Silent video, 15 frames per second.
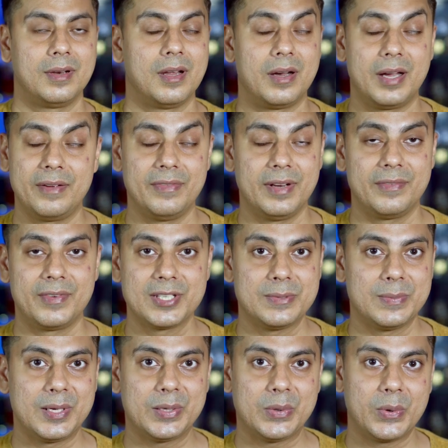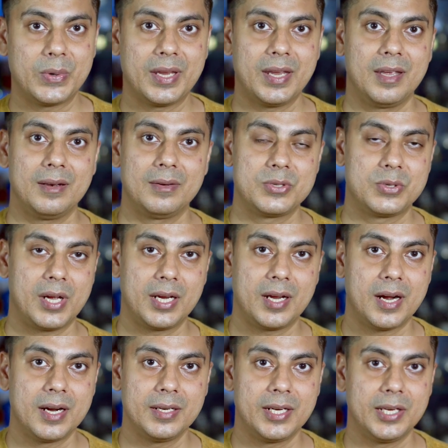Now I've never smelled cocaine, so I
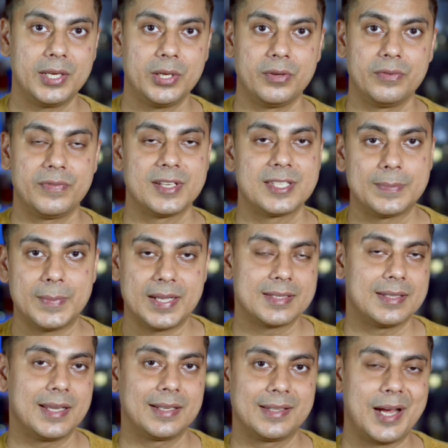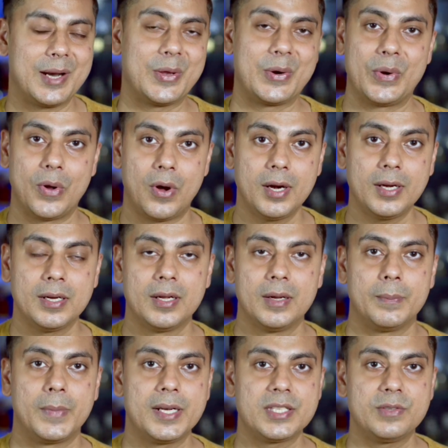can't tell you if it smells like that or not, but